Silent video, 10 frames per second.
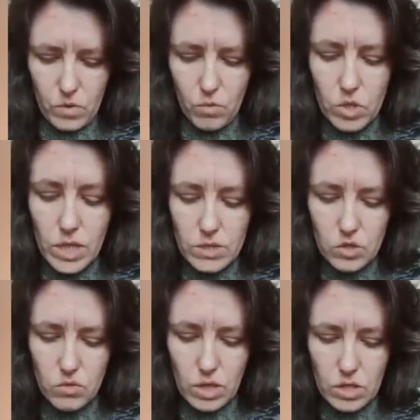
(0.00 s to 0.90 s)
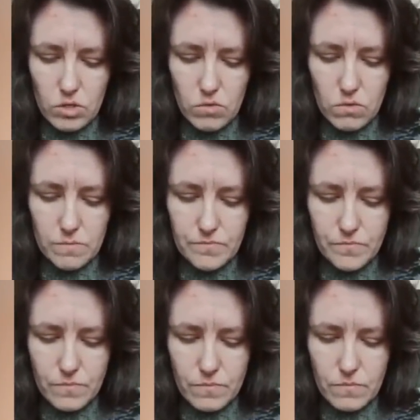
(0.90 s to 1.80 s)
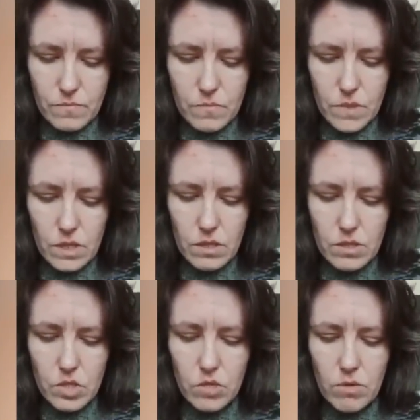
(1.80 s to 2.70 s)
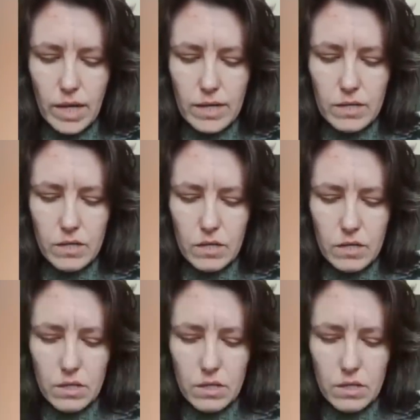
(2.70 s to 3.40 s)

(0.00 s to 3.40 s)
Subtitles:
What else you can do? You can